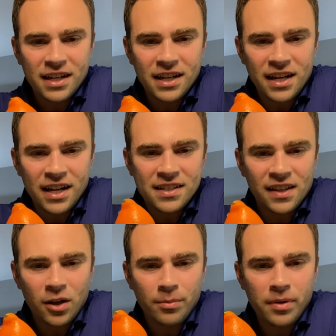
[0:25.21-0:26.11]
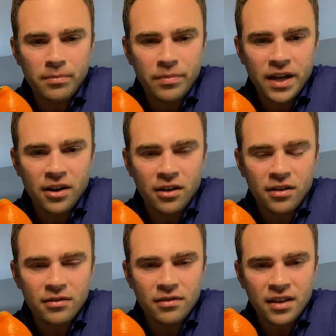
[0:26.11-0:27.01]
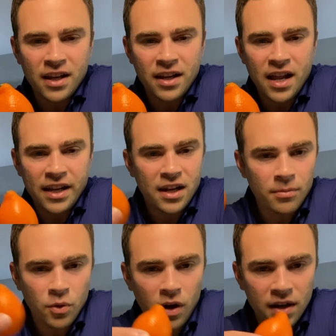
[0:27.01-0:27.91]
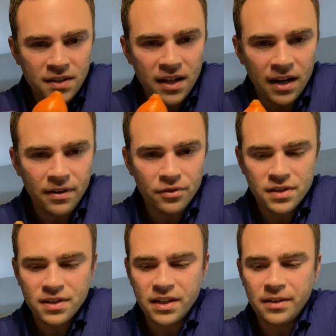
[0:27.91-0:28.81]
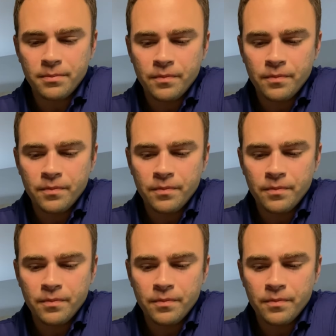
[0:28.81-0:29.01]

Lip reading: and it's a little bit bigger than any kumquats that I've ever seen.